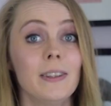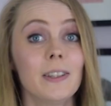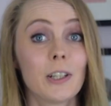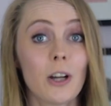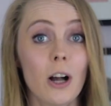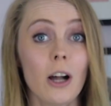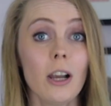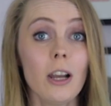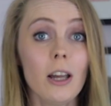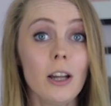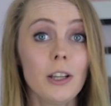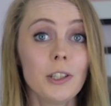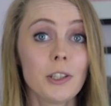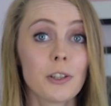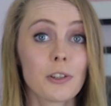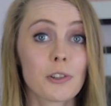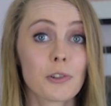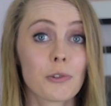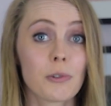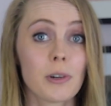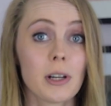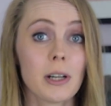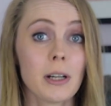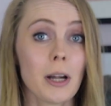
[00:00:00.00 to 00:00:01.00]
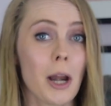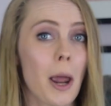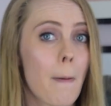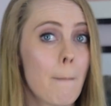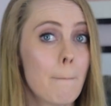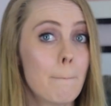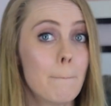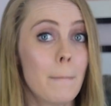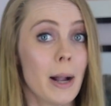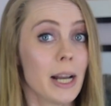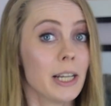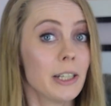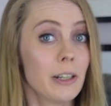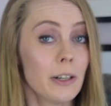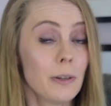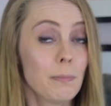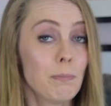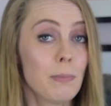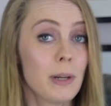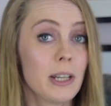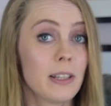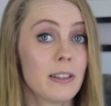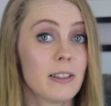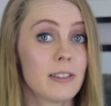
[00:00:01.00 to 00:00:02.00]
The color on the screen might not
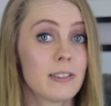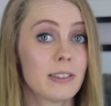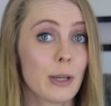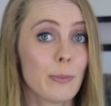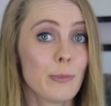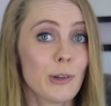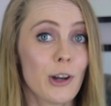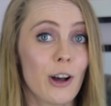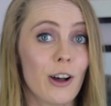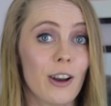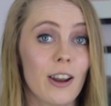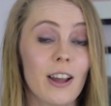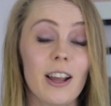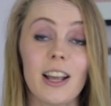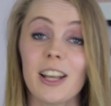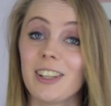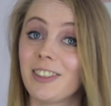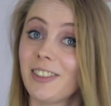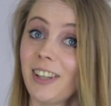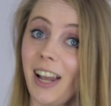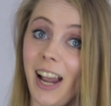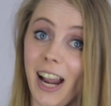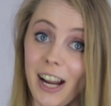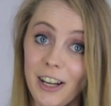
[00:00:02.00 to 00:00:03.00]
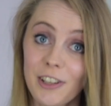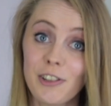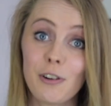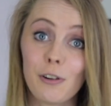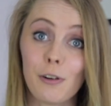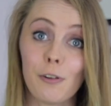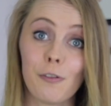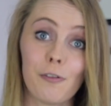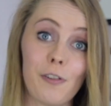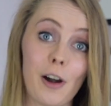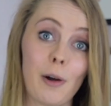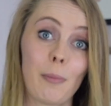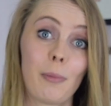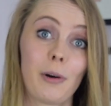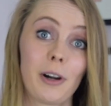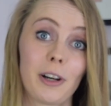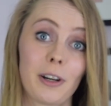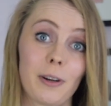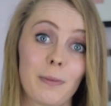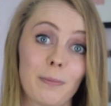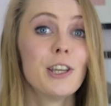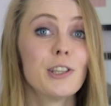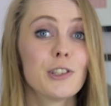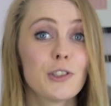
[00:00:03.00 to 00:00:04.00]
be the same color as actual
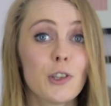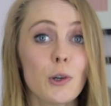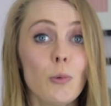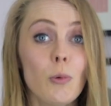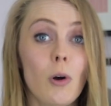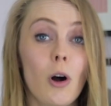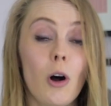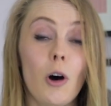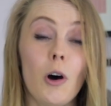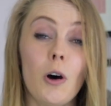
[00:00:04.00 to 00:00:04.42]
fabric, so